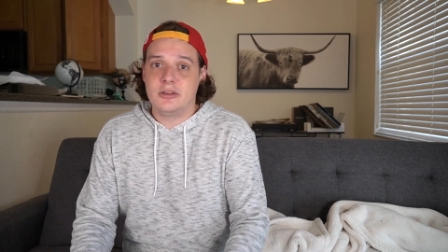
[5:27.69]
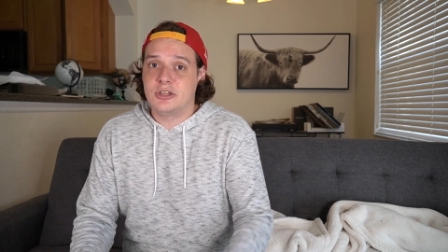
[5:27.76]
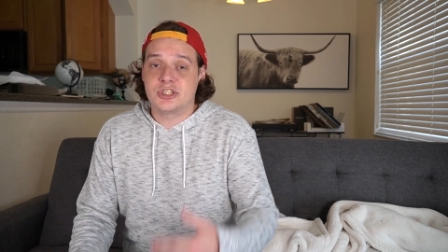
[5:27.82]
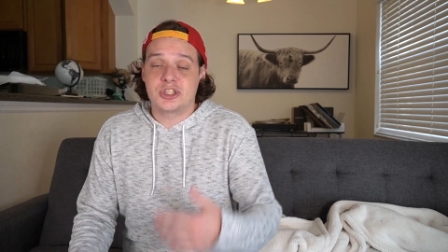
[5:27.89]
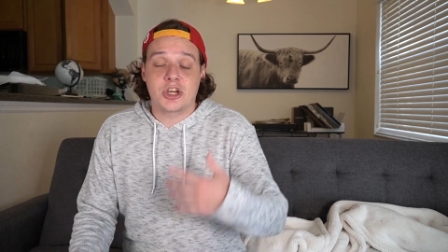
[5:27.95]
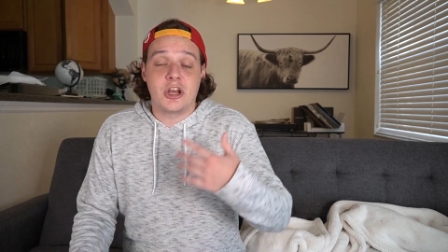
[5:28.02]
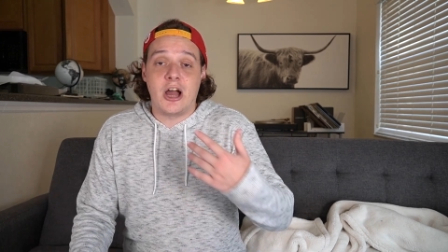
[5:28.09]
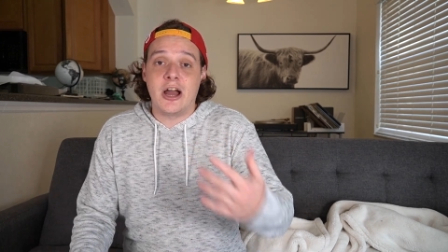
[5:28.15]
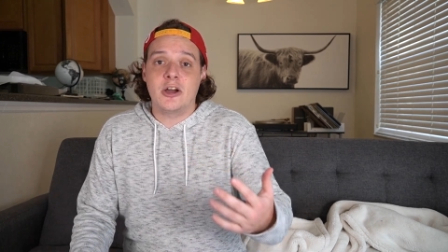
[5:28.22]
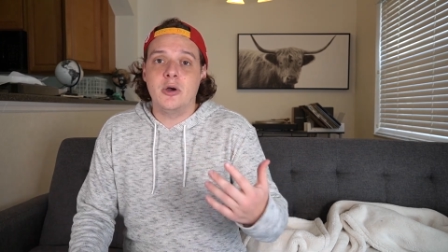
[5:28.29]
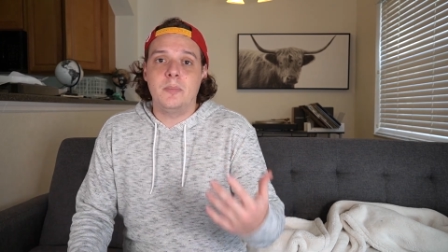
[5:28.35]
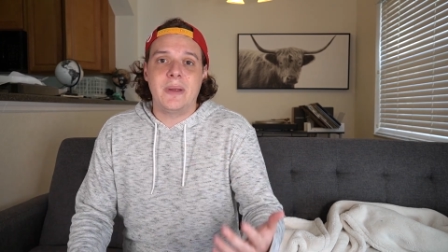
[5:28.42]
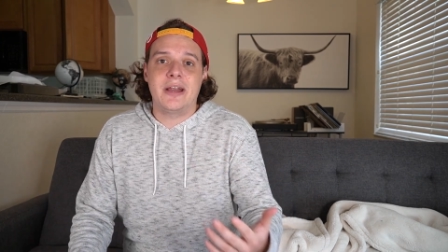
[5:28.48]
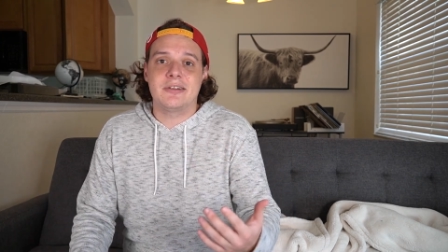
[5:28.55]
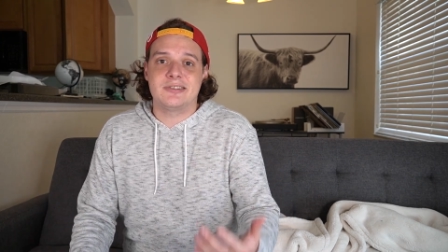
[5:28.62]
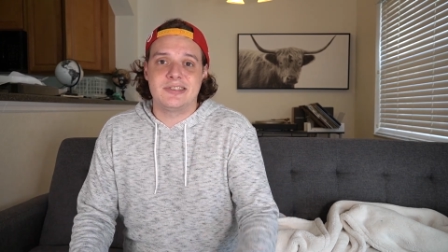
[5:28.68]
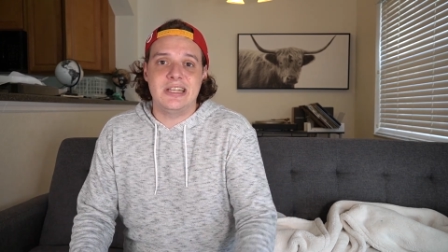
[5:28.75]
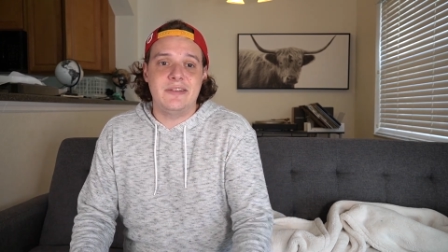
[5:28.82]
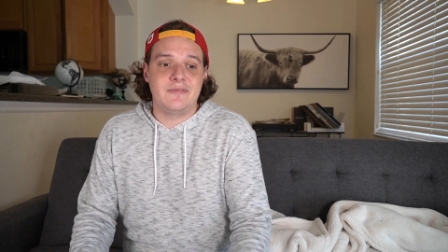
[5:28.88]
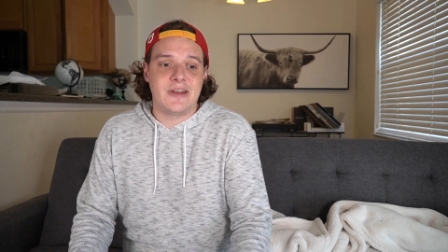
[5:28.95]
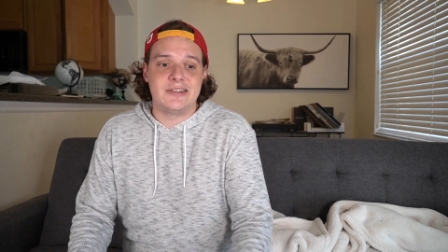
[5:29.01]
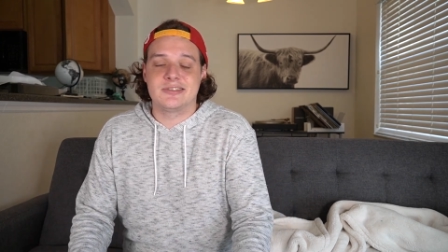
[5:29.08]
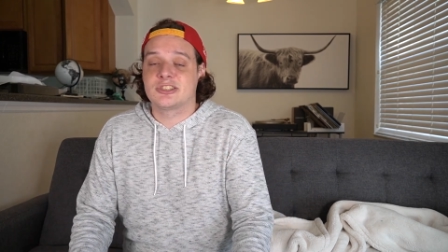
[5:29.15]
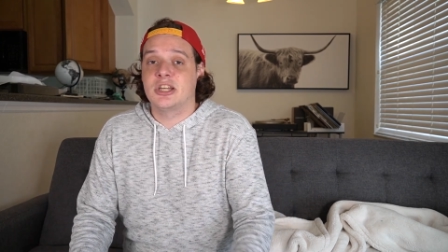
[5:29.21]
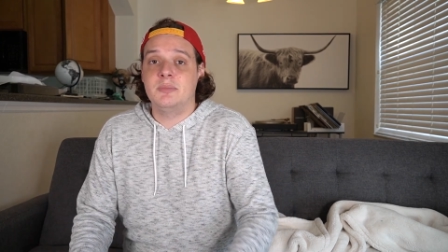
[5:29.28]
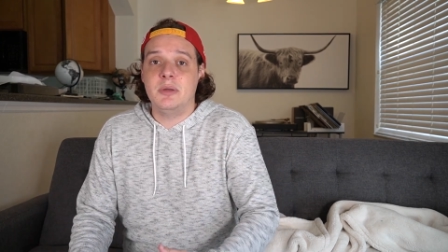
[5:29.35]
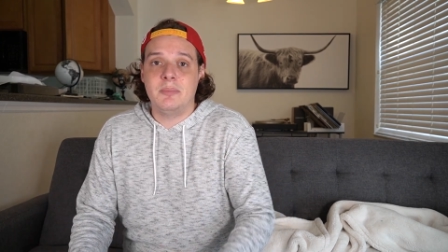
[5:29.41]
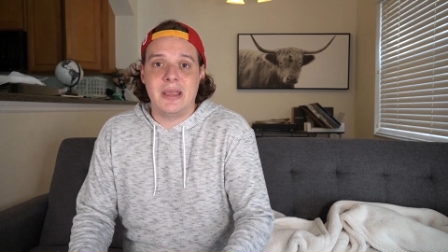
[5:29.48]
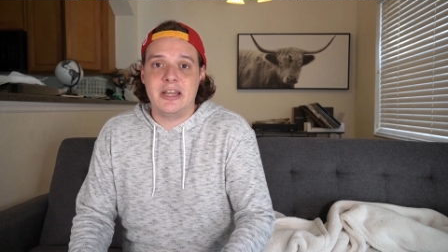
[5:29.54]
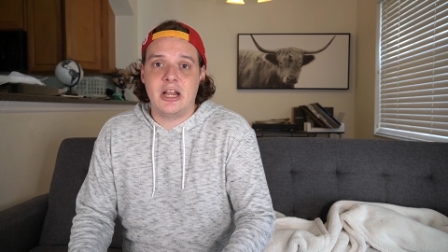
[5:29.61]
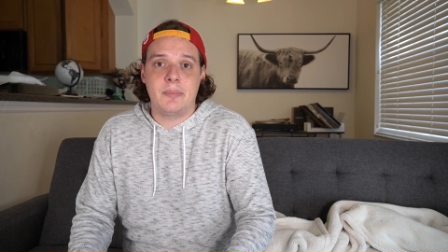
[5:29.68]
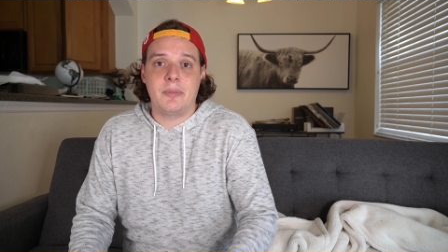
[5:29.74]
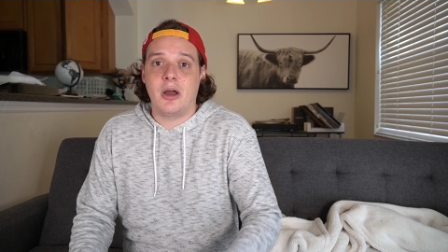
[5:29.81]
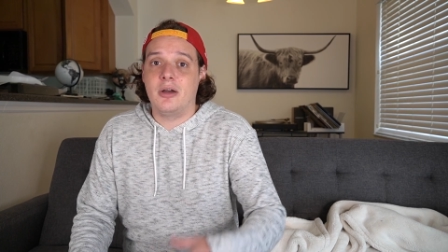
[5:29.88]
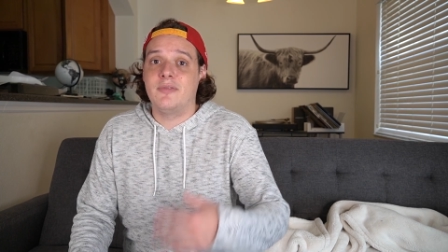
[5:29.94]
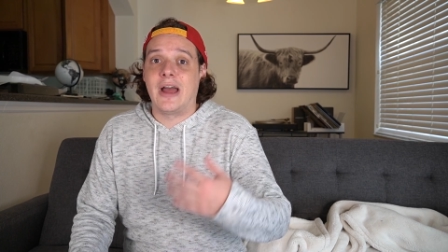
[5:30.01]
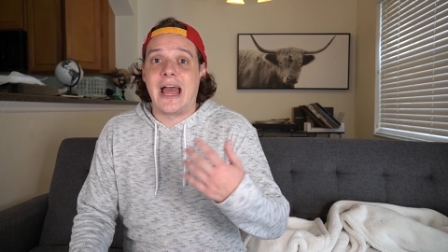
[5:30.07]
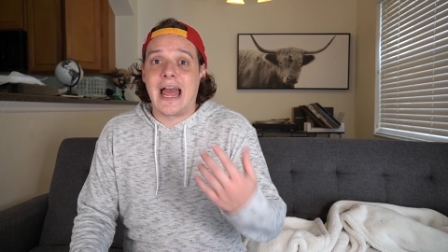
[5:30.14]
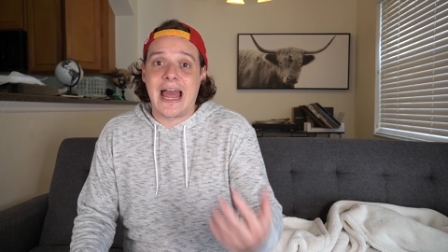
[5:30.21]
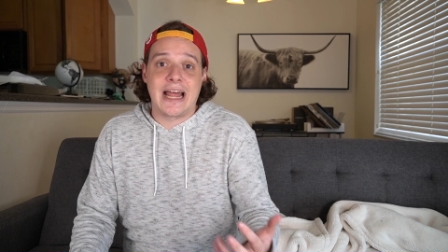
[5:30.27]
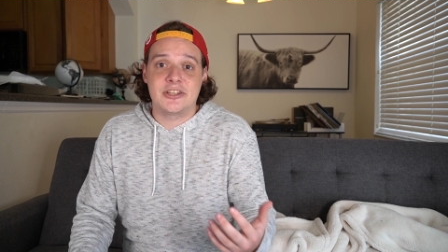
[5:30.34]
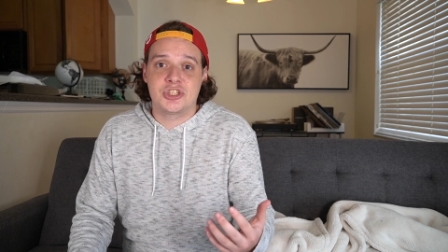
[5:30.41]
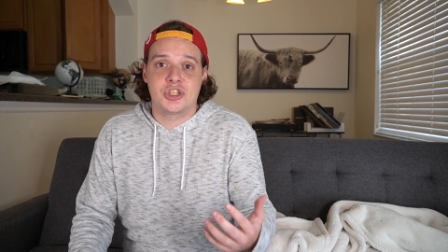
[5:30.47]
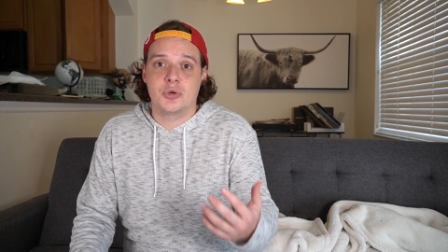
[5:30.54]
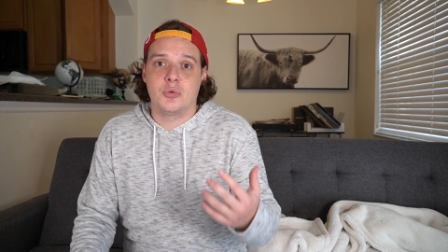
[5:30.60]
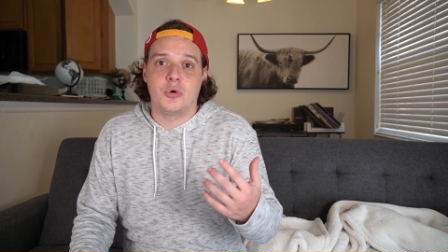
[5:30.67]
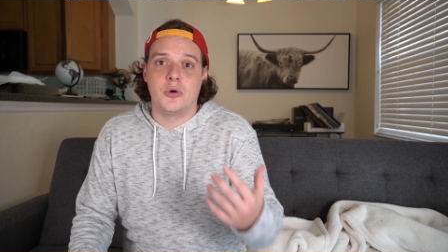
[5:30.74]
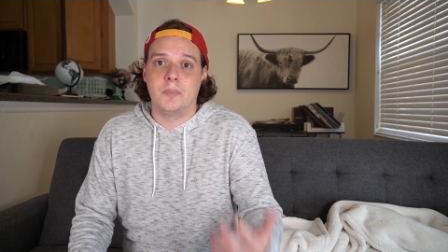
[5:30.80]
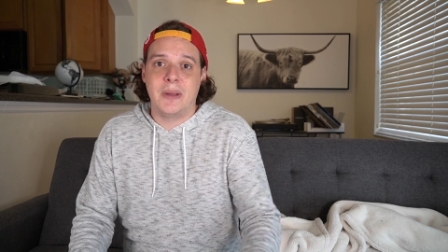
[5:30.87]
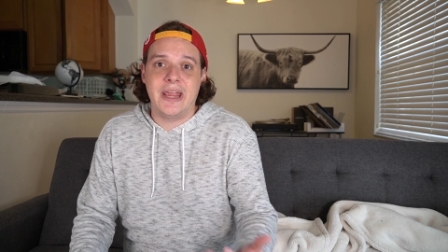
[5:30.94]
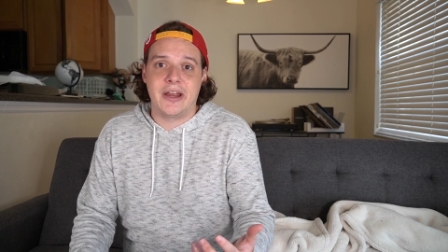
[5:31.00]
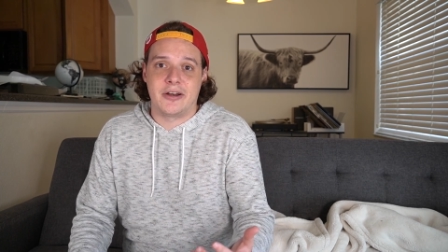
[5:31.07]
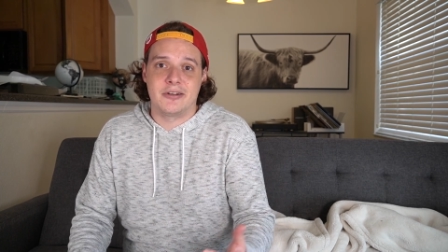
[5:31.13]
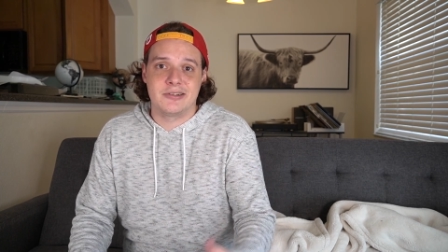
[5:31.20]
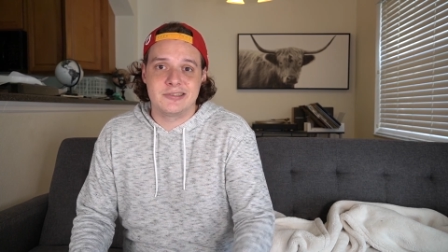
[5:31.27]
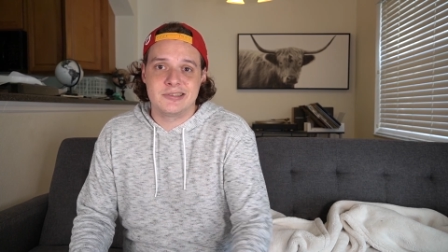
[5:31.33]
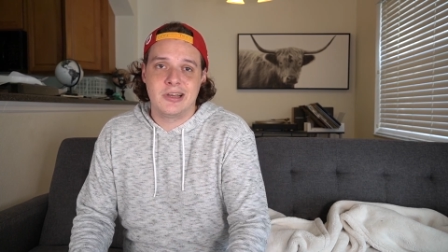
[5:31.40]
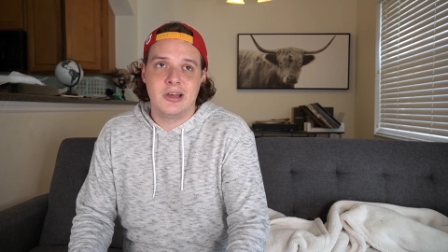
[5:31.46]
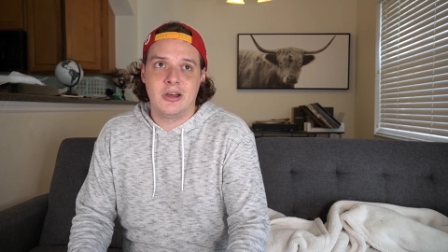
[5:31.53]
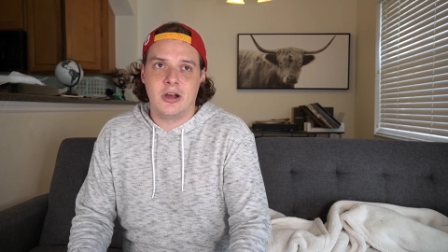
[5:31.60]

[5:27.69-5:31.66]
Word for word: The Chicago Bears defense could be made up of actual bears,